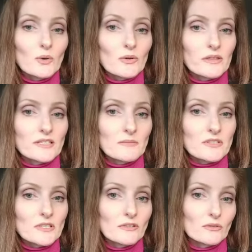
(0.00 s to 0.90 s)
authentic
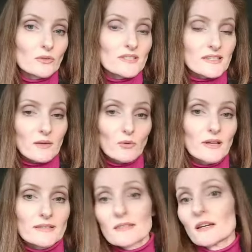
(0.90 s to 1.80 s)
material could say, well,
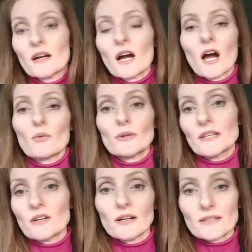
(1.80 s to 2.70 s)
that's a
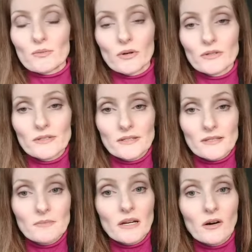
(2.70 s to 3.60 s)
really nice rosy
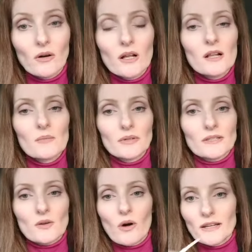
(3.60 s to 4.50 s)
smell, but
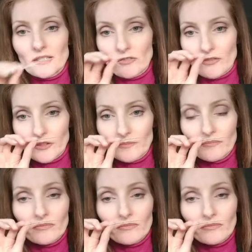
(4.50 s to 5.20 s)
it's quite different.